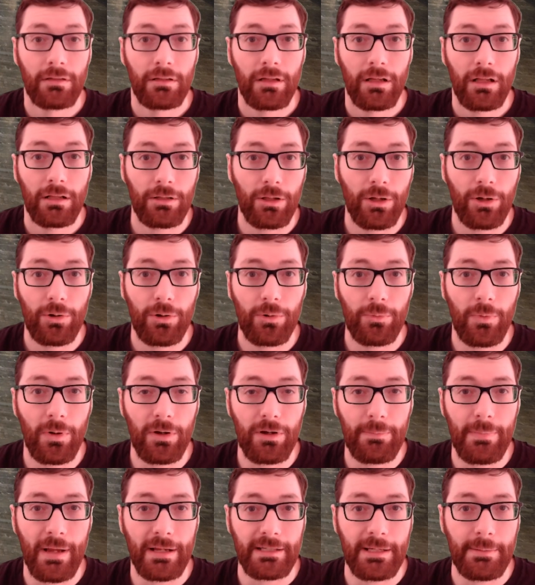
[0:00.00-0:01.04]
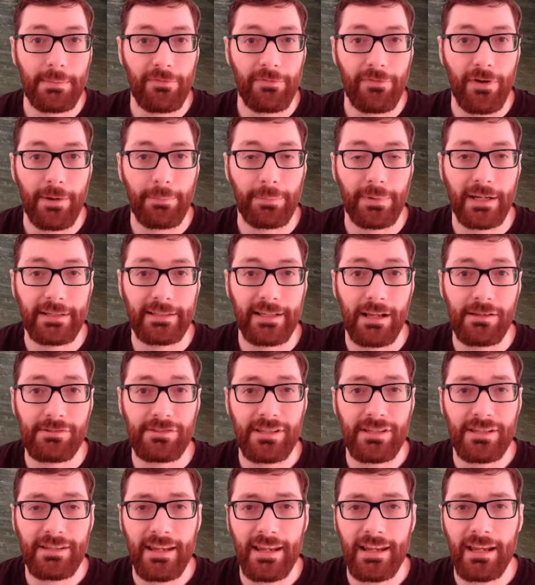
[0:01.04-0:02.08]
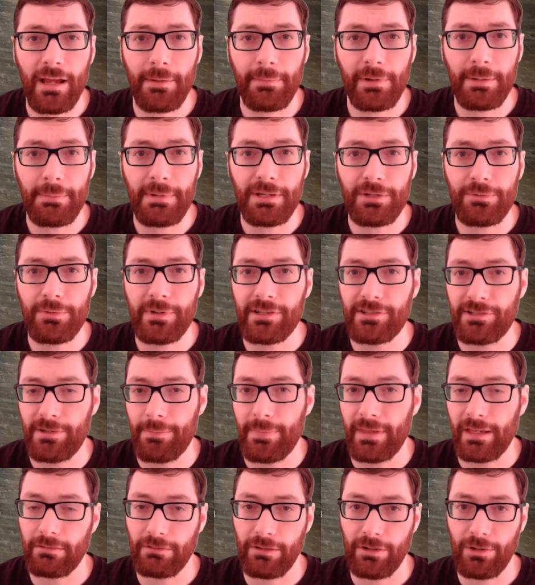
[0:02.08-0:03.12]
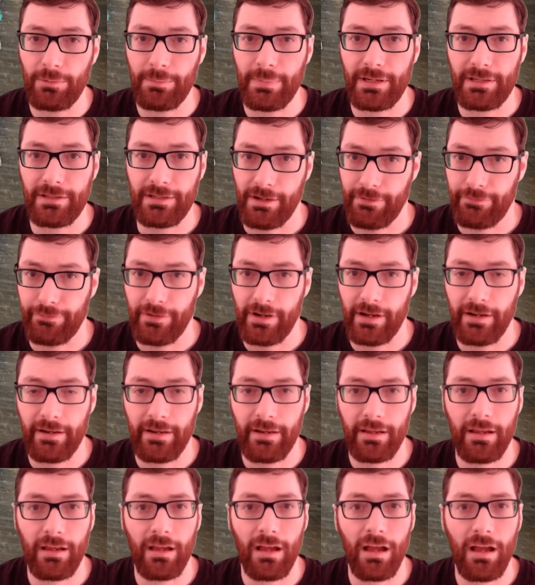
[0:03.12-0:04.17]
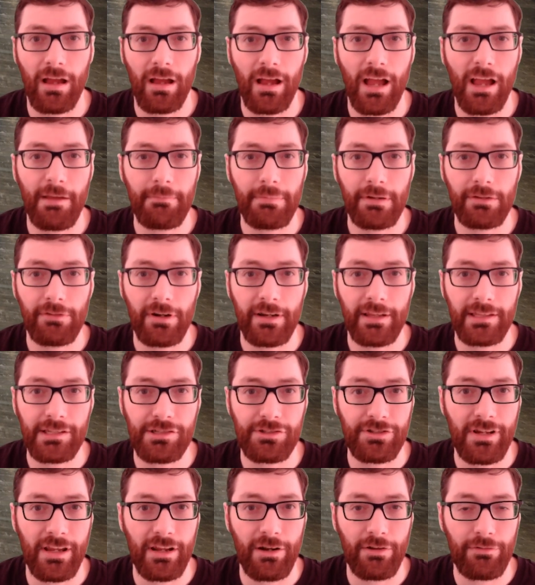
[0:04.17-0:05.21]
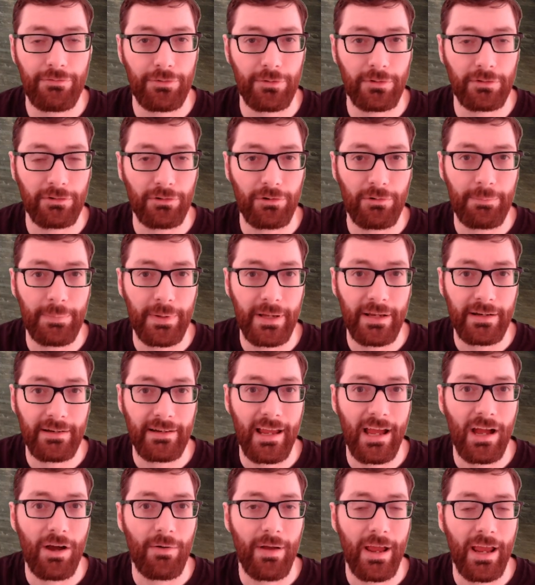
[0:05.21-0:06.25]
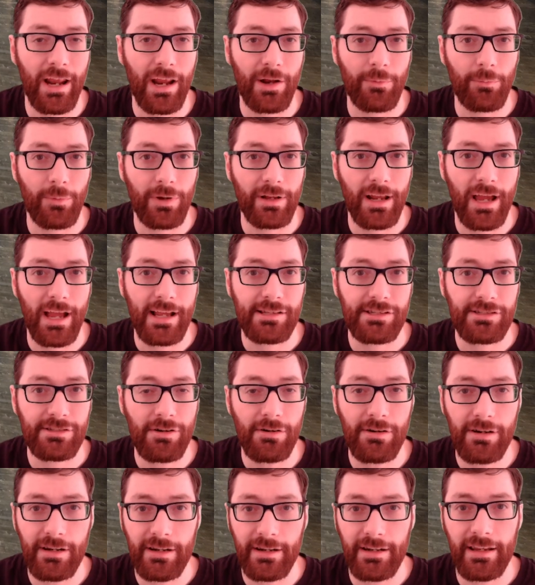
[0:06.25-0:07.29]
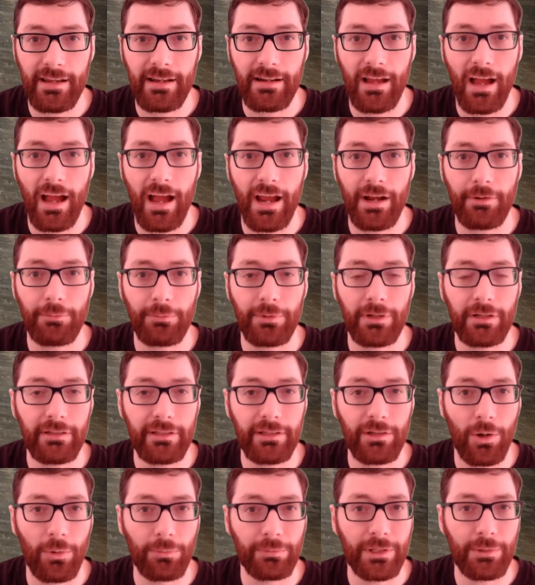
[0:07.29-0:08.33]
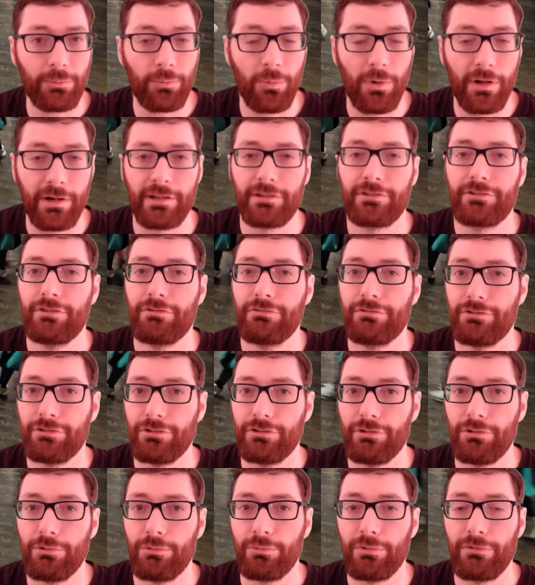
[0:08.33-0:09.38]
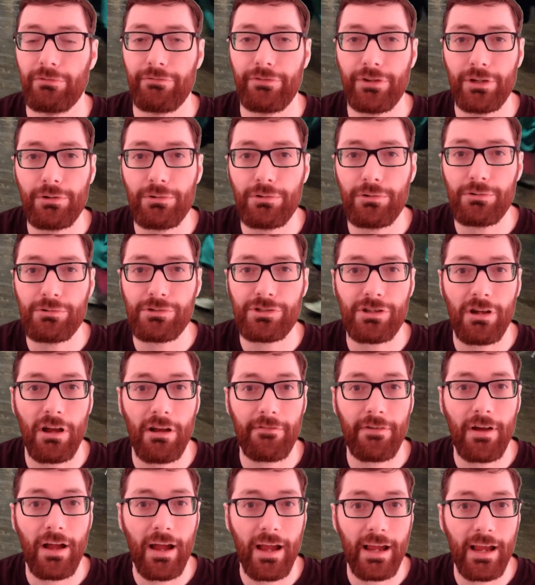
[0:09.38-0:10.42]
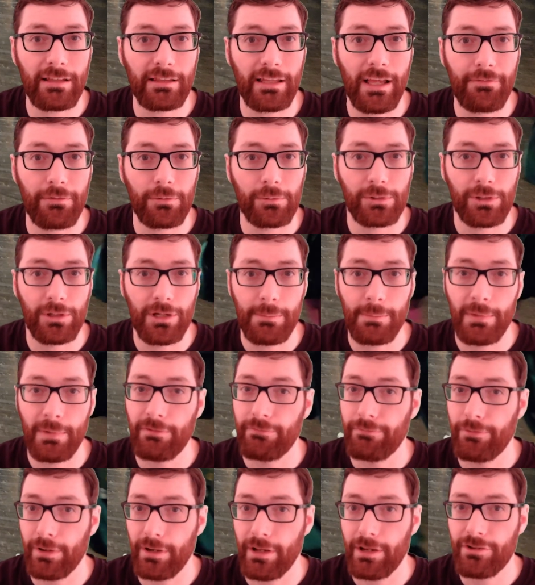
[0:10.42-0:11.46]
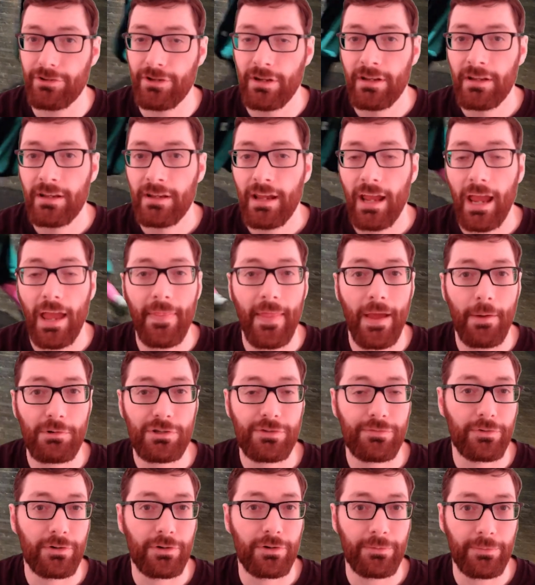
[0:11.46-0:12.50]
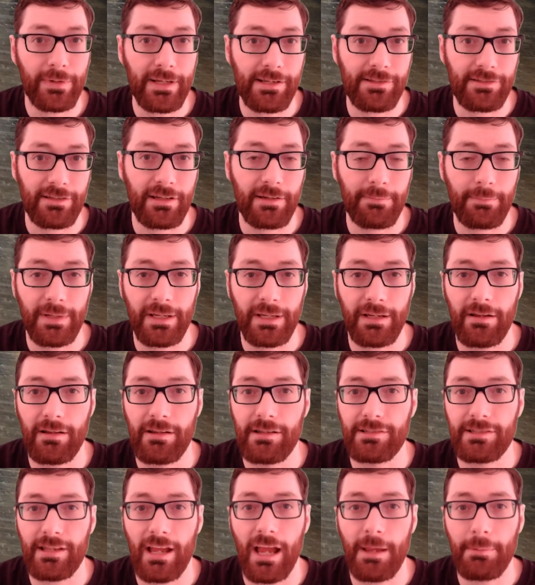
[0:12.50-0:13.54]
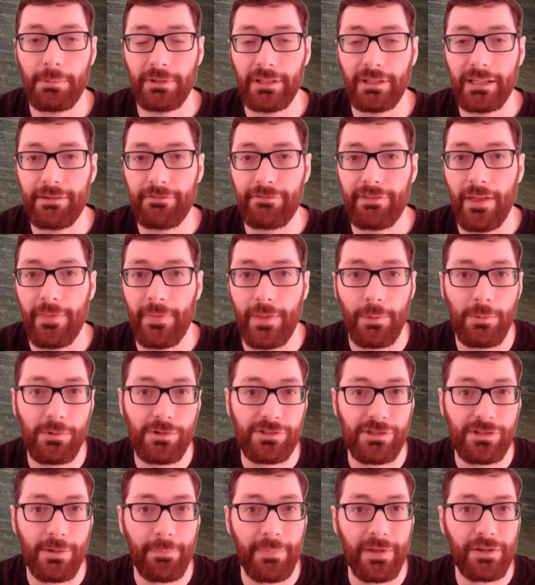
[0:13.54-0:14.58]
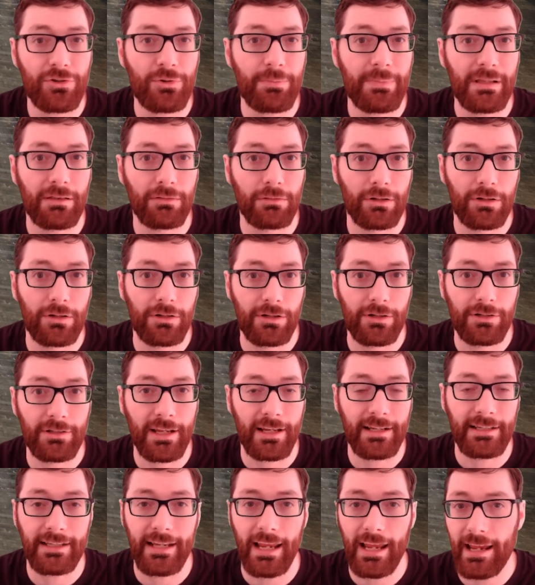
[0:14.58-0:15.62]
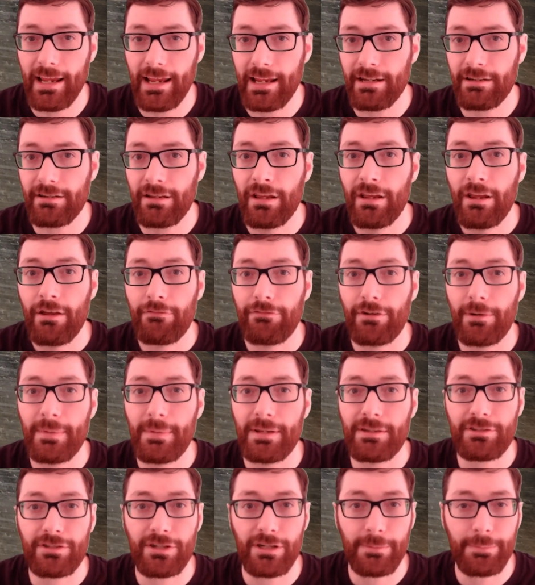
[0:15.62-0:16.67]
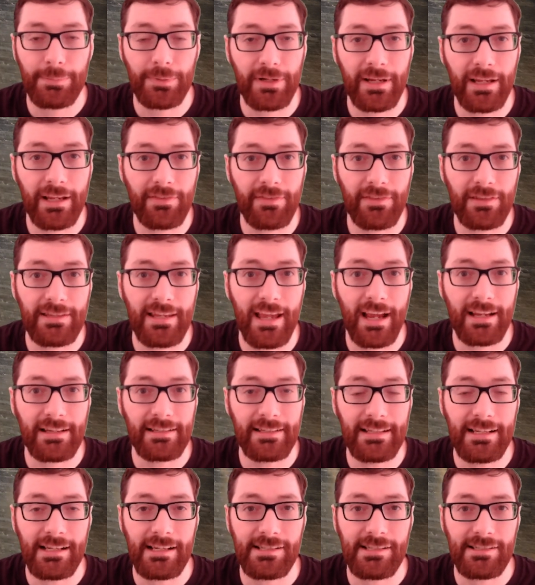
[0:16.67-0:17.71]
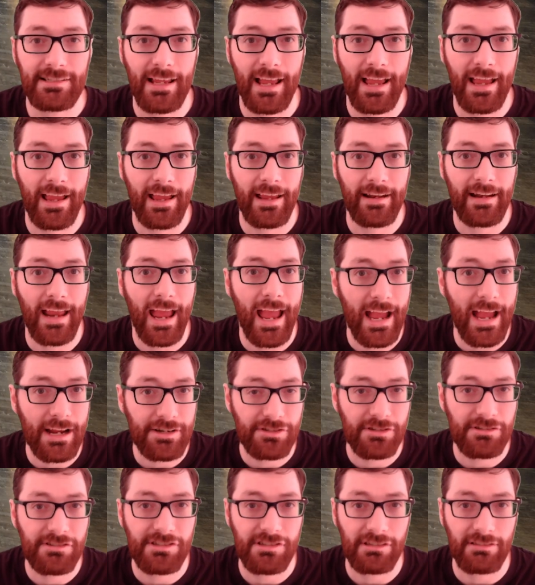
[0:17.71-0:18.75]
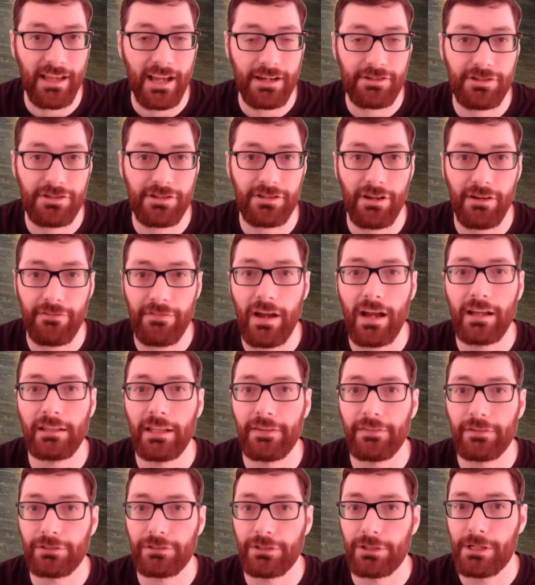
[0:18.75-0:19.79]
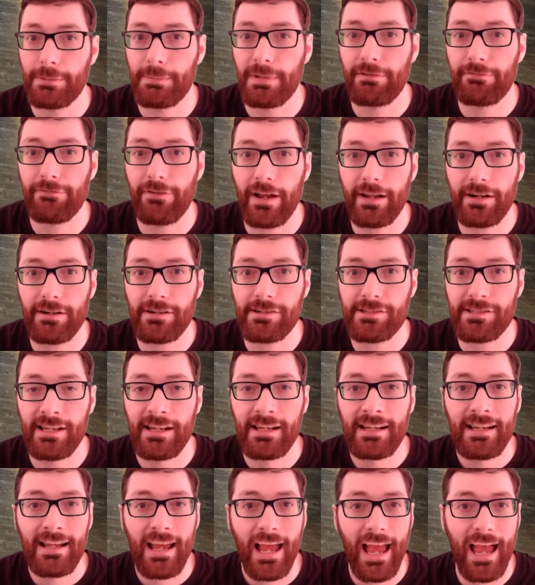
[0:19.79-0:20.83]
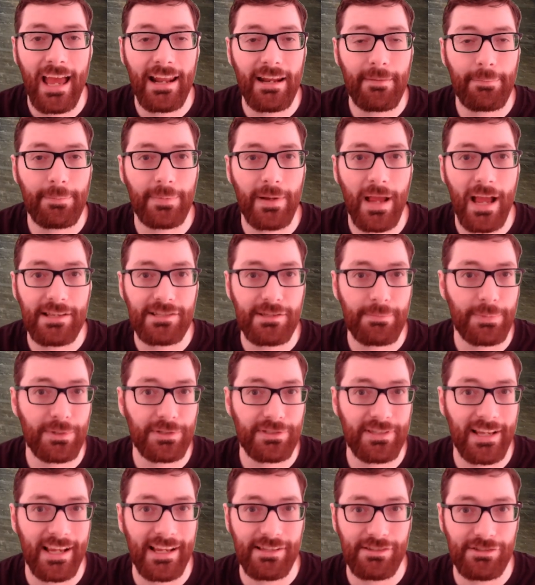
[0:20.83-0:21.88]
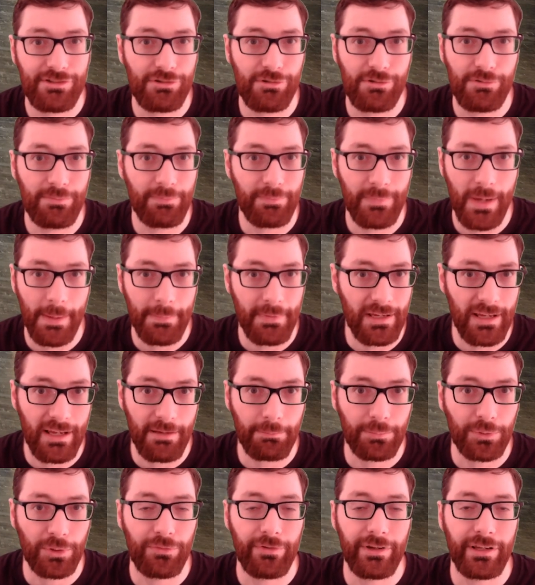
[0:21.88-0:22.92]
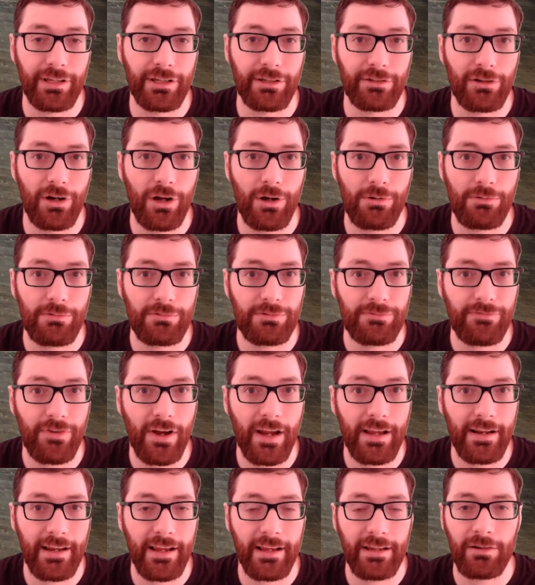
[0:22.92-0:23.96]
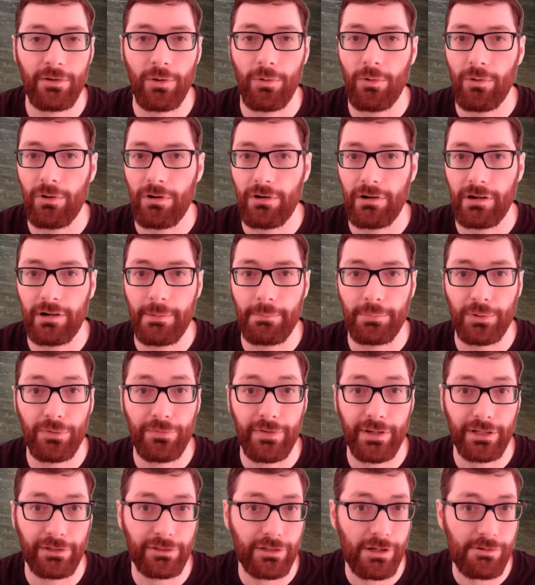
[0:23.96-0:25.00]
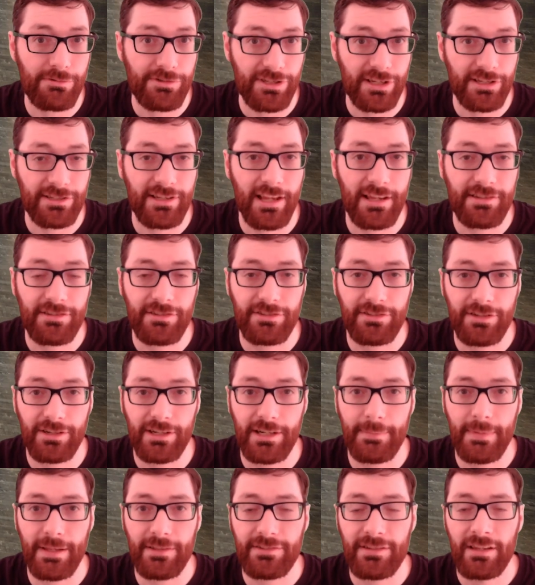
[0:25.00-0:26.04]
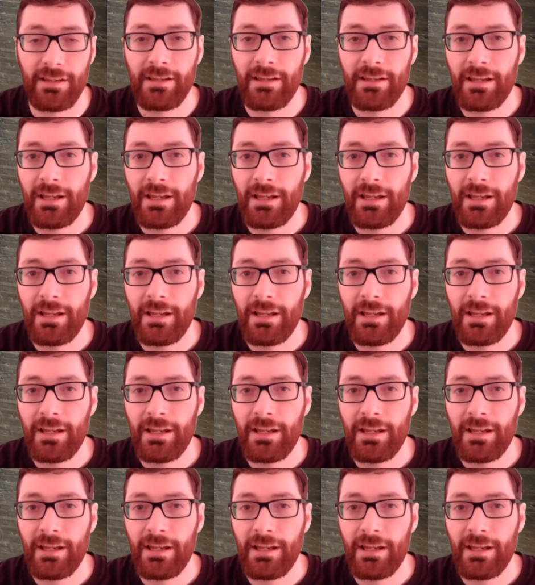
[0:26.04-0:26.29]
Hello and welcome back to HEMAFightBreakdowns. Today I'm going to be doing something a little bit different. I've been running this channel for a little bit now, and when I started it, I really only wanted to do reviews of high-level tournament footage. And that was for a reason, because I believe that there was something to be learned and gained from interpreting the techniques and action selection of high-level tournament fighters as it pertains to maybe improving your own fighting or improving your own success in tournaments.